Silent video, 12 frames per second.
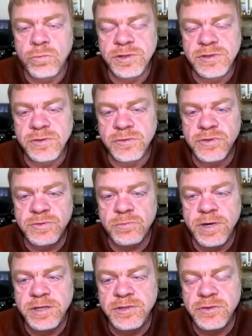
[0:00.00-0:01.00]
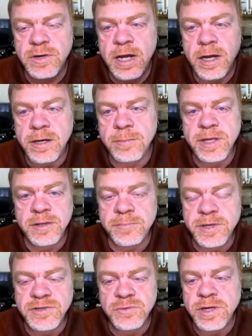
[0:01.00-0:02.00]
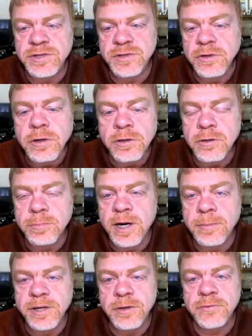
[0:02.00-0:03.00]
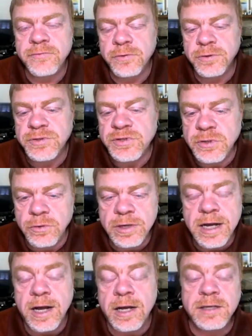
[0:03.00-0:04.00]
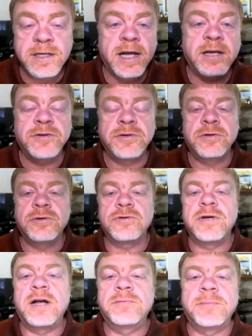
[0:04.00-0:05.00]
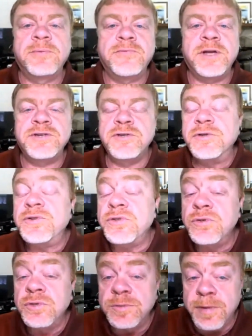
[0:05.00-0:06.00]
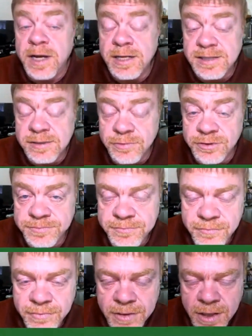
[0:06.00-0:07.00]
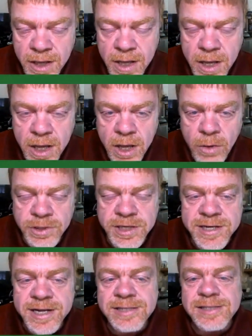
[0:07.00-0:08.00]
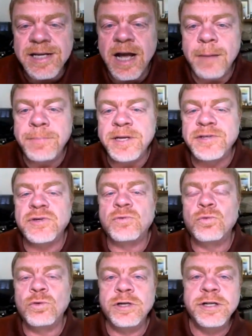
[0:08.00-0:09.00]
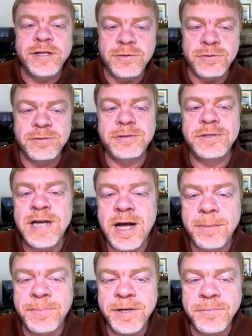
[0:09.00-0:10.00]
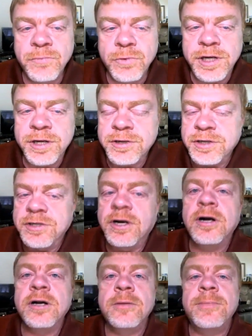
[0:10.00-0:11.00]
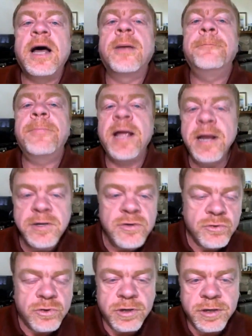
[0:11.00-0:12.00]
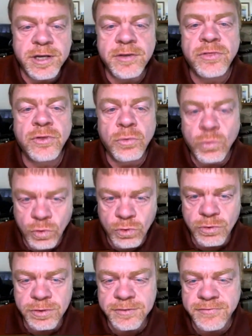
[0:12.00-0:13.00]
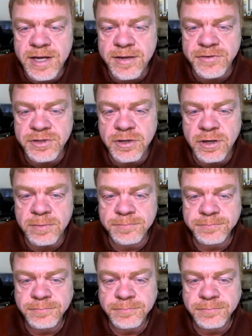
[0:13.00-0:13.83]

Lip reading: Once those rates are out, I mean, the best rates are going to probably go first. So contact your travel professional as soon as possible. Well, today's topic is a really cool topic. We're here to talk about Pandora, the world of Avatar.